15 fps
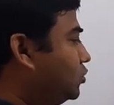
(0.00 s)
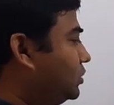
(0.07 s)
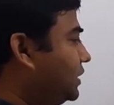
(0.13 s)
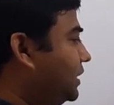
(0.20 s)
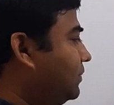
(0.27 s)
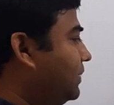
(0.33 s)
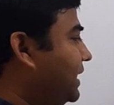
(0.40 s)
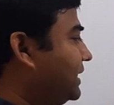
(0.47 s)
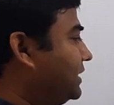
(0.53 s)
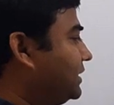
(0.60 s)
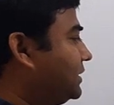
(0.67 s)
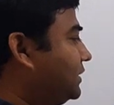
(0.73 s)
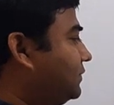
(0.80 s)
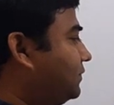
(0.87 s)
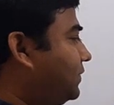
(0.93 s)
total
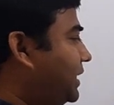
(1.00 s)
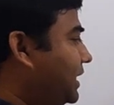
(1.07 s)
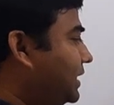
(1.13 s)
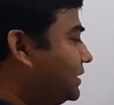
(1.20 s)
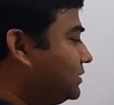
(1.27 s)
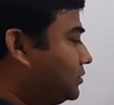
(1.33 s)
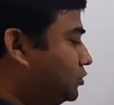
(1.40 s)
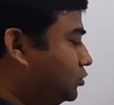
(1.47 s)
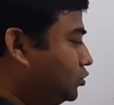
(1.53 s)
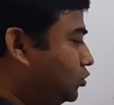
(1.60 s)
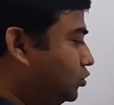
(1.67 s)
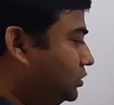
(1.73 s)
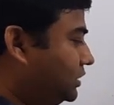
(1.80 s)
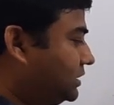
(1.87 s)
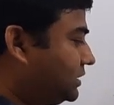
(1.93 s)
magnetic flux
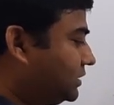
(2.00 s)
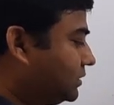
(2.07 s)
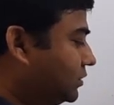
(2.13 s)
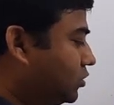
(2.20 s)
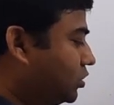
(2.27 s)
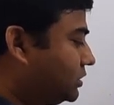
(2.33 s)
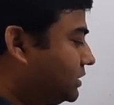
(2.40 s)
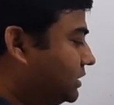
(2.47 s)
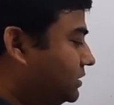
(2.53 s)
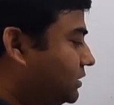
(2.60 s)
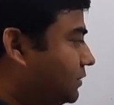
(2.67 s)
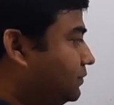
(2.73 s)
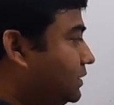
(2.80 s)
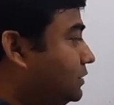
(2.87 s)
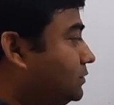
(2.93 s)
through this Gaussian
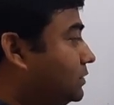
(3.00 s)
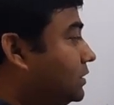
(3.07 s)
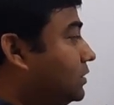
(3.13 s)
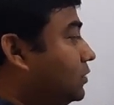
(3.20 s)
surface,